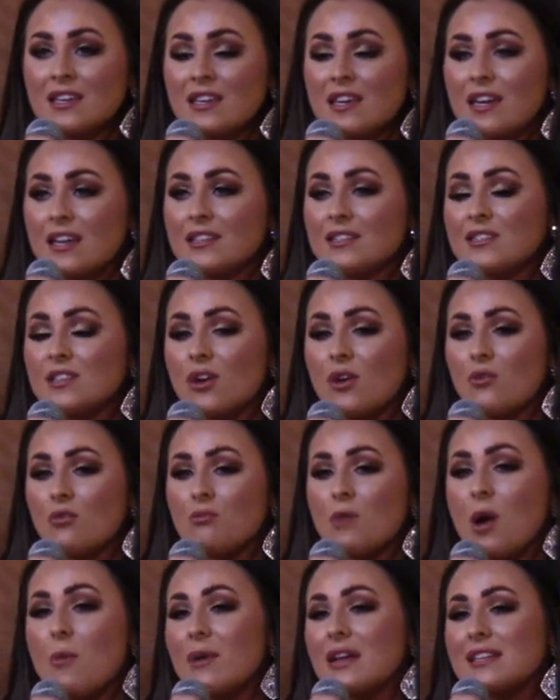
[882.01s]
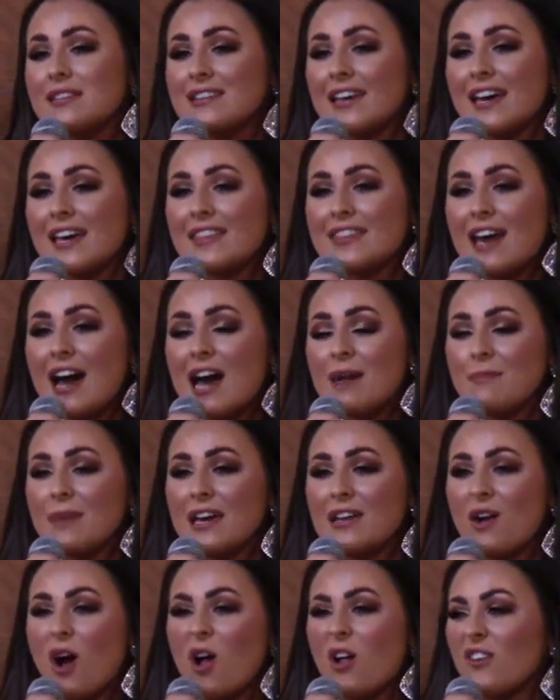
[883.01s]
And so moments like that
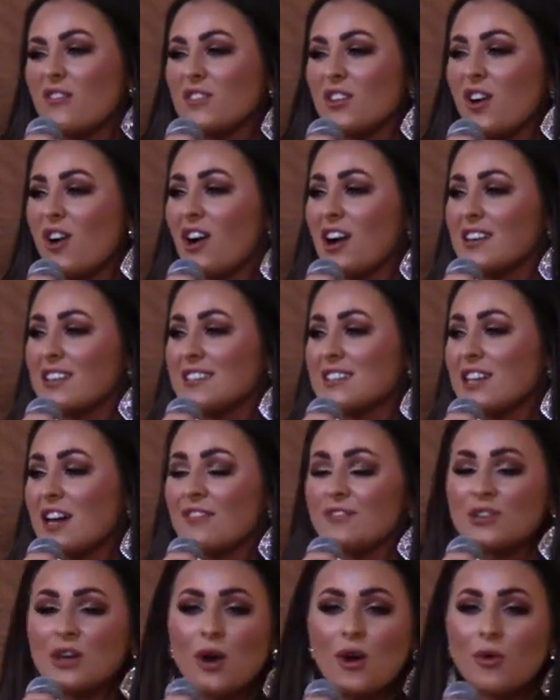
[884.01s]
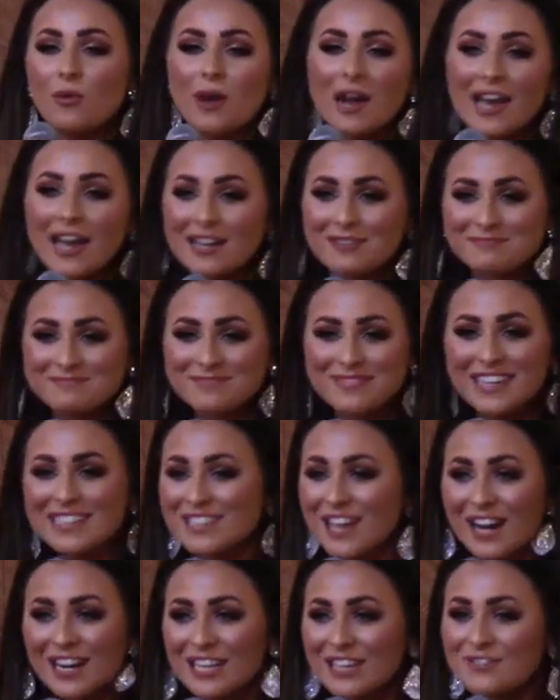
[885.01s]
made all of the hard stuff go away and
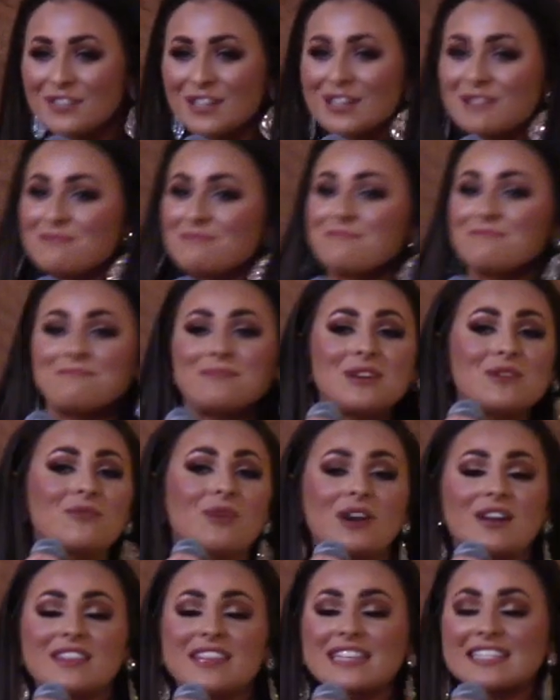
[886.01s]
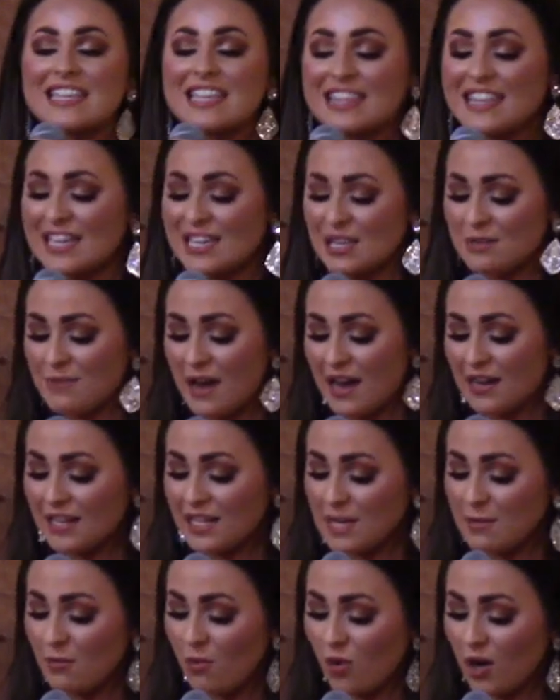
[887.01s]
not even be worth it to think about
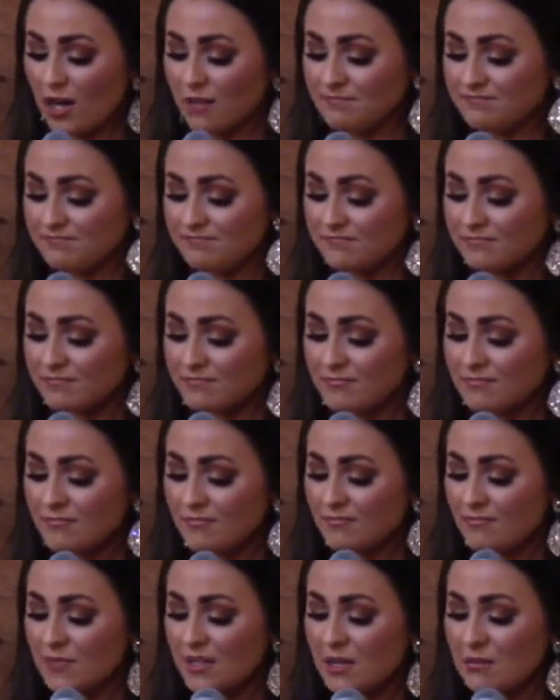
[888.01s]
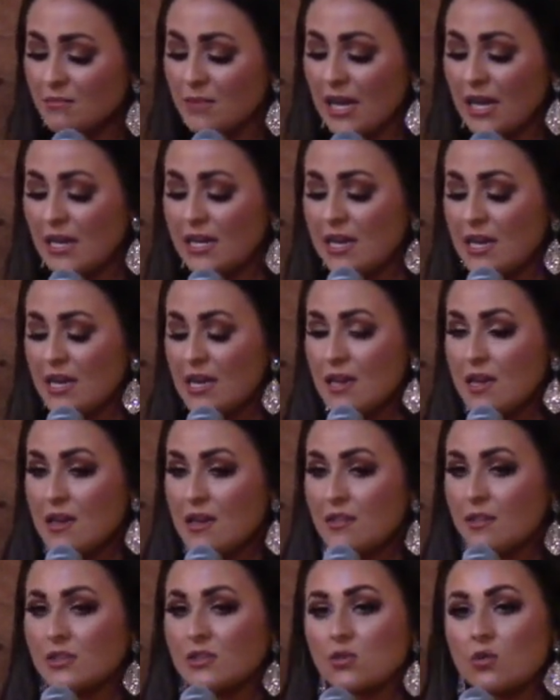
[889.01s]
anymore. But
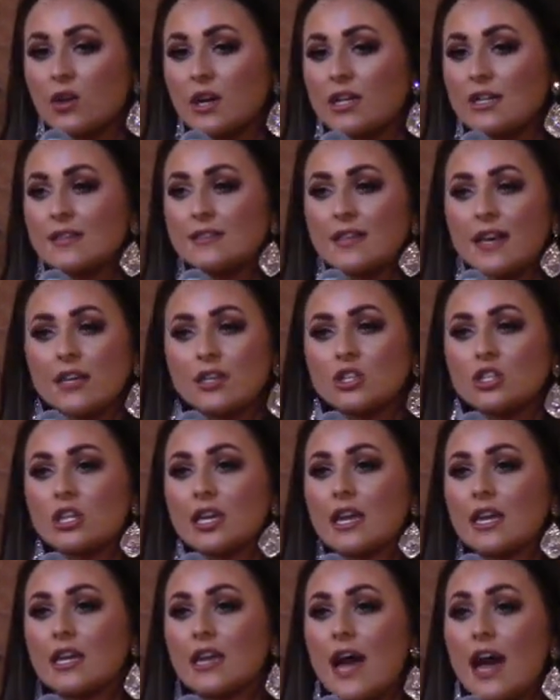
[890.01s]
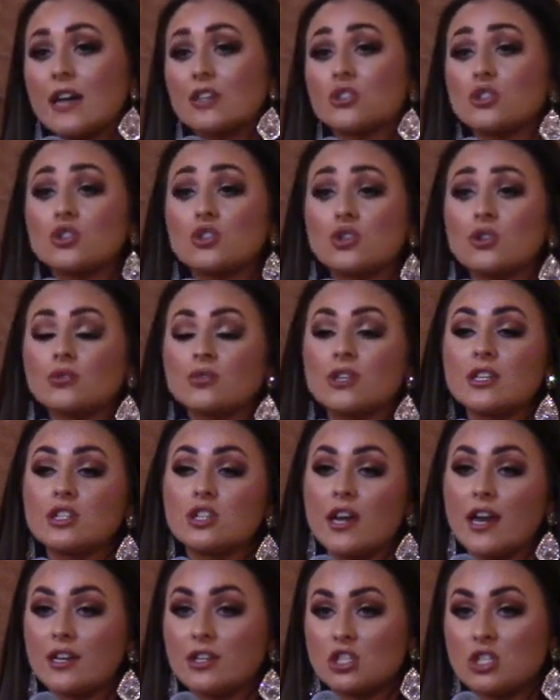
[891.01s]
this organization has truly
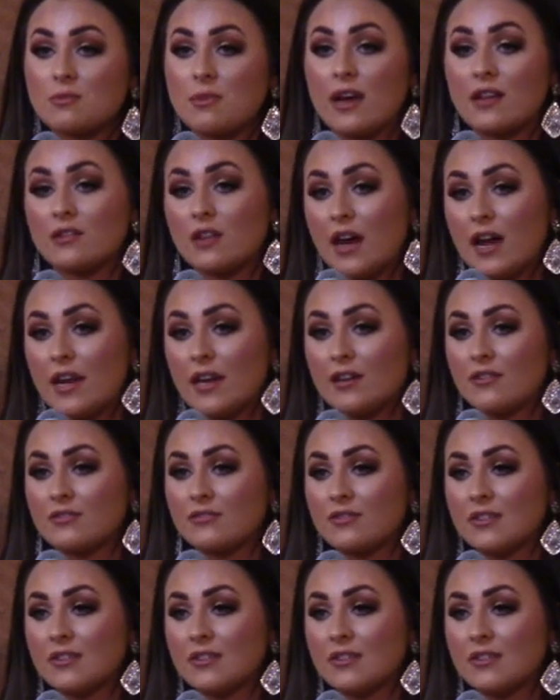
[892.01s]
changed my life.